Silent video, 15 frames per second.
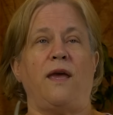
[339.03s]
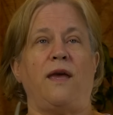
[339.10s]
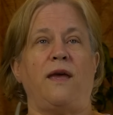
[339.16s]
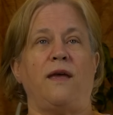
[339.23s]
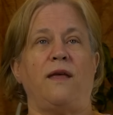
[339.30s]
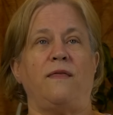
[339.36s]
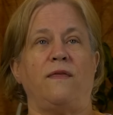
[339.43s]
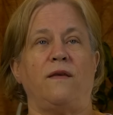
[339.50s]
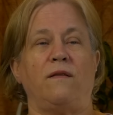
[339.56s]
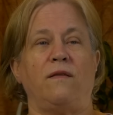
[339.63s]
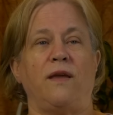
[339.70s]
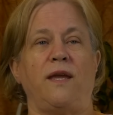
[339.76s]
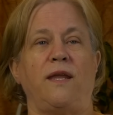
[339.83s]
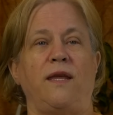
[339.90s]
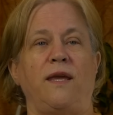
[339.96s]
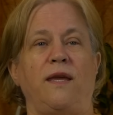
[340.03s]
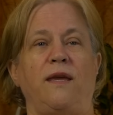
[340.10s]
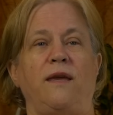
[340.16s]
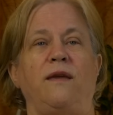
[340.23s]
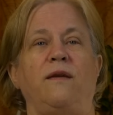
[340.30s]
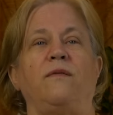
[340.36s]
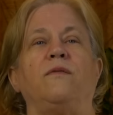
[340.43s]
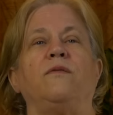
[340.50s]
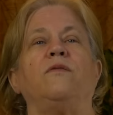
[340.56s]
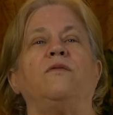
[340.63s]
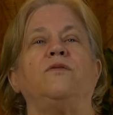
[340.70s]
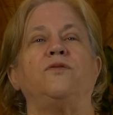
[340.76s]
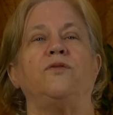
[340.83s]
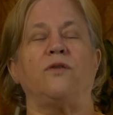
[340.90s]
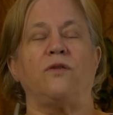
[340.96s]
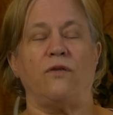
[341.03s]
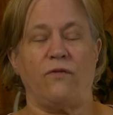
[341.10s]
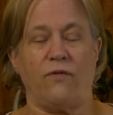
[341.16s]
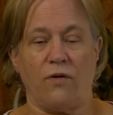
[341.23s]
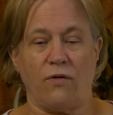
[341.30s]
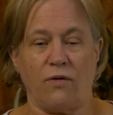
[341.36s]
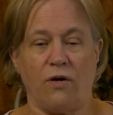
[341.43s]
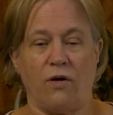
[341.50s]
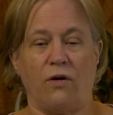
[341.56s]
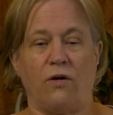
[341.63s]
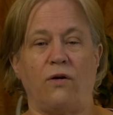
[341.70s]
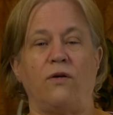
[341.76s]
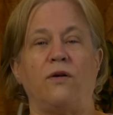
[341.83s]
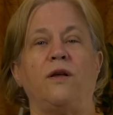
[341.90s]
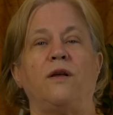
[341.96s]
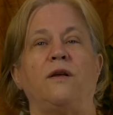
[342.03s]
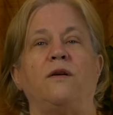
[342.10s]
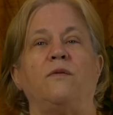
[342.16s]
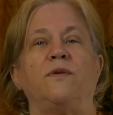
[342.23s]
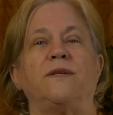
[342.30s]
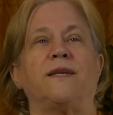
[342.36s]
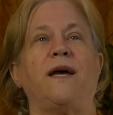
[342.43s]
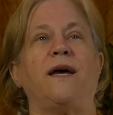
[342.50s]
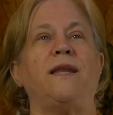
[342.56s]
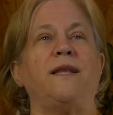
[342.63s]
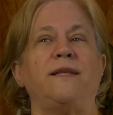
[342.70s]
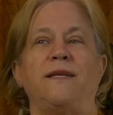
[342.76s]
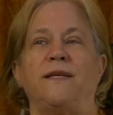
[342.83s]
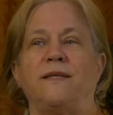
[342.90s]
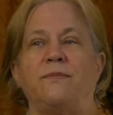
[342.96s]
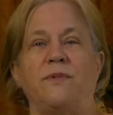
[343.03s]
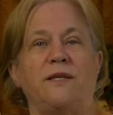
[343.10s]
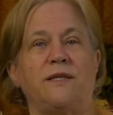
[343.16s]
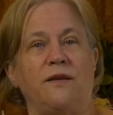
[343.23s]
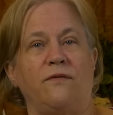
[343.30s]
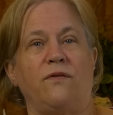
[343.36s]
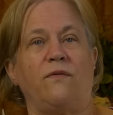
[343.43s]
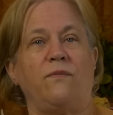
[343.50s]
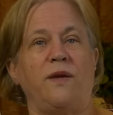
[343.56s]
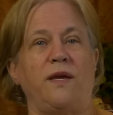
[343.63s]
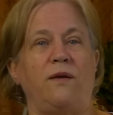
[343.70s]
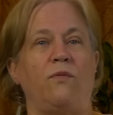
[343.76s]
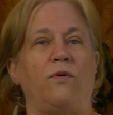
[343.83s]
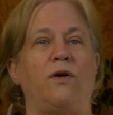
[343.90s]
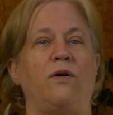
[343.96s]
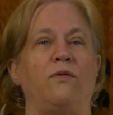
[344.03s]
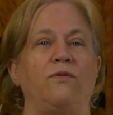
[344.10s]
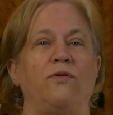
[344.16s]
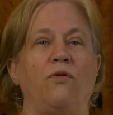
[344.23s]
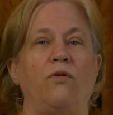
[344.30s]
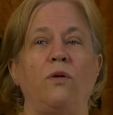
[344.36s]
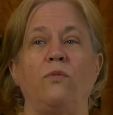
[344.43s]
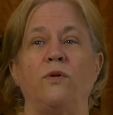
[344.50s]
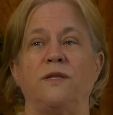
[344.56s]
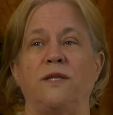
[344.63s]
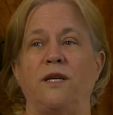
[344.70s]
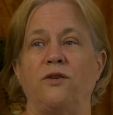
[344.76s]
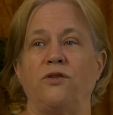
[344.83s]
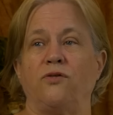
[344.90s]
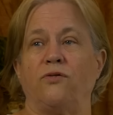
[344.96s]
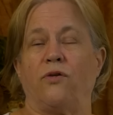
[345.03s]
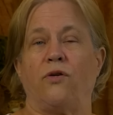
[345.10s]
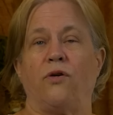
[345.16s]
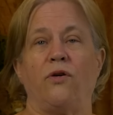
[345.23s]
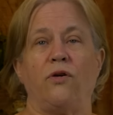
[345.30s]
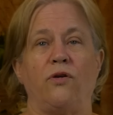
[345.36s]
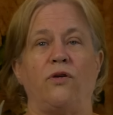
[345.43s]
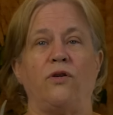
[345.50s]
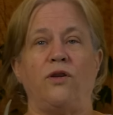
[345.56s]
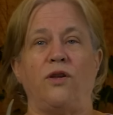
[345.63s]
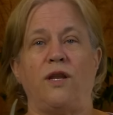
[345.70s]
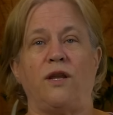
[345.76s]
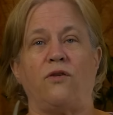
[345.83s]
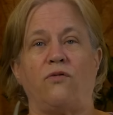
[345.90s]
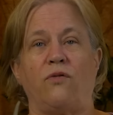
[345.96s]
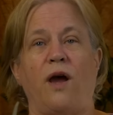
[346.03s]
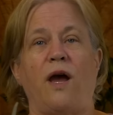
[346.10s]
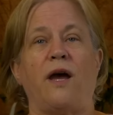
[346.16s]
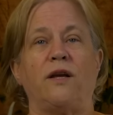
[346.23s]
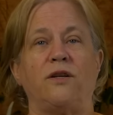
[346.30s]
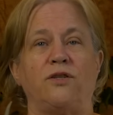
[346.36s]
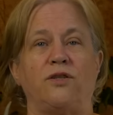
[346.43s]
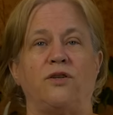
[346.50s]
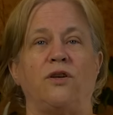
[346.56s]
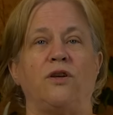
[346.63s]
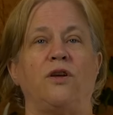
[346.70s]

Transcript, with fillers: And the lady who took the phone call was kind of dismissive of me. Well, no one was injured or hurt. You didn't crash.